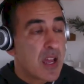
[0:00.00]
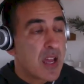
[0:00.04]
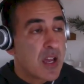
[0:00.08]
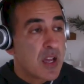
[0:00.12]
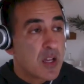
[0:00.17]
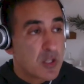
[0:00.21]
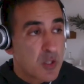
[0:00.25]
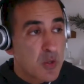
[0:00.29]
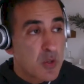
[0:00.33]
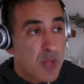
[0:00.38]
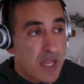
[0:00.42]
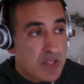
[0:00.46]

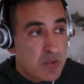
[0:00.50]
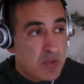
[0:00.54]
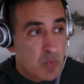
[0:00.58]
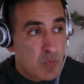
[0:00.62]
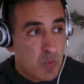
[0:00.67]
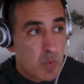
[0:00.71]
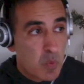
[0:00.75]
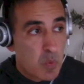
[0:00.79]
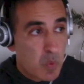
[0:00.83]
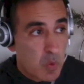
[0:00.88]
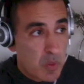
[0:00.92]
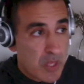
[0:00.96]
So
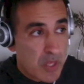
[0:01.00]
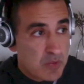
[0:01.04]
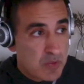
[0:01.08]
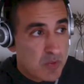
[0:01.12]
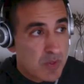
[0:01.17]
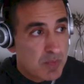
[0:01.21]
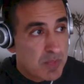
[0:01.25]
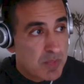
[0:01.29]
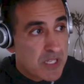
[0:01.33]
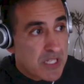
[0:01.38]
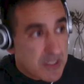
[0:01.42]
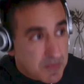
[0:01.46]
that's
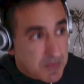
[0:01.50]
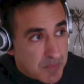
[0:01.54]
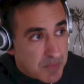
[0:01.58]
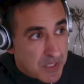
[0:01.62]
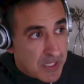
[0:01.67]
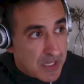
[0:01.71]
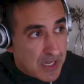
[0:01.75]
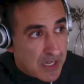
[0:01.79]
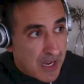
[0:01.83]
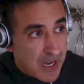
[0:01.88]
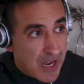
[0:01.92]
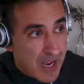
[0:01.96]
one piece.
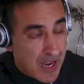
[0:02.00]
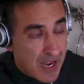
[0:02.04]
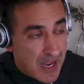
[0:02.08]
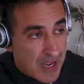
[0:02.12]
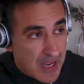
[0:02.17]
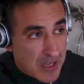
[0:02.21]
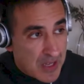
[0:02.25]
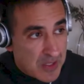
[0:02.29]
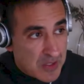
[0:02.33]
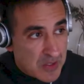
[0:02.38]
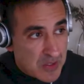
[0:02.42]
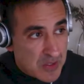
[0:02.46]
But
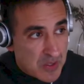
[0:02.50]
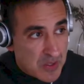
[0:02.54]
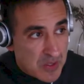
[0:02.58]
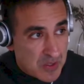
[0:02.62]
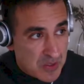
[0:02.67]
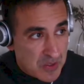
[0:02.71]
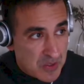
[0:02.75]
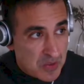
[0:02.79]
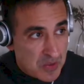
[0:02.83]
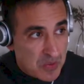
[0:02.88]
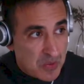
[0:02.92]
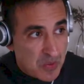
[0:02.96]

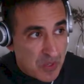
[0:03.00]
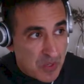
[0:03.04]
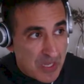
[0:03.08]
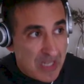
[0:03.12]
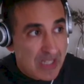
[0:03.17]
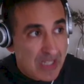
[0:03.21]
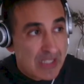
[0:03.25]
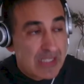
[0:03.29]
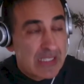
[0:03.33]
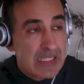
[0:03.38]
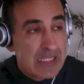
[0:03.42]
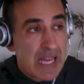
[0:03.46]
so it
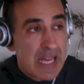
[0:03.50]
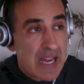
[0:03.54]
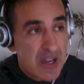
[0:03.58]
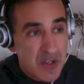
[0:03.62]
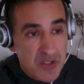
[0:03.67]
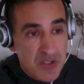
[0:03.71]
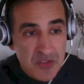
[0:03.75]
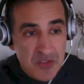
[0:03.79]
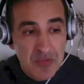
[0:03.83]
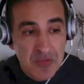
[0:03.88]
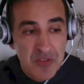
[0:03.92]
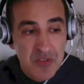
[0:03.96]

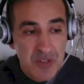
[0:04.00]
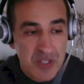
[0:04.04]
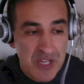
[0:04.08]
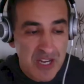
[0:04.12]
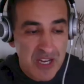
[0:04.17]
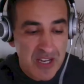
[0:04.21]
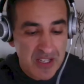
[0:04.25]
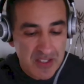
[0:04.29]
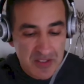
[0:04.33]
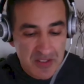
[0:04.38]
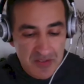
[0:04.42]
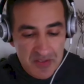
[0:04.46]
allows for
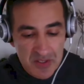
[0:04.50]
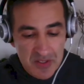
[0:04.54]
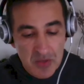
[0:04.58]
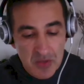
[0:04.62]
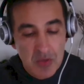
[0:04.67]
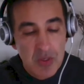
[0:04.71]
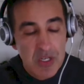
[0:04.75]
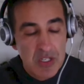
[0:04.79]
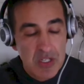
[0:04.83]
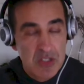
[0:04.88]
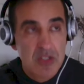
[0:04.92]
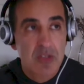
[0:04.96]
kind of the
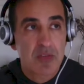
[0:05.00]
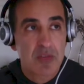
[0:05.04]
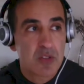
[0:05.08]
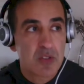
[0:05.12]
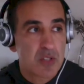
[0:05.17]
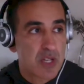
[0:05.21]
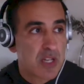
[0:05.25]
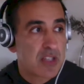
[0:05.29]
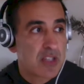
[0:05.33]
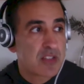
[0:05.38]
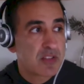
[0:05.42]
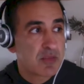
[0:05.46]
creation of new
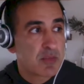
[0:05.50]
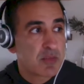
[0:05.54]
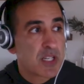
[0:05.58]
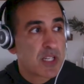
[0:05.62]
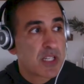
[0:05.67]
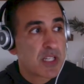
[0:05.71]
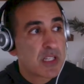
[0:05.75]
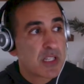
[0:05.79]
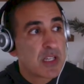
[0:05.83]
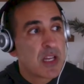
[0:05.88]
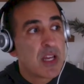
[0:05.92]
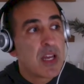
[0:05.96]
kinds of
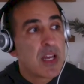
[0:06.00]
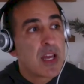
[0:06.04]
money.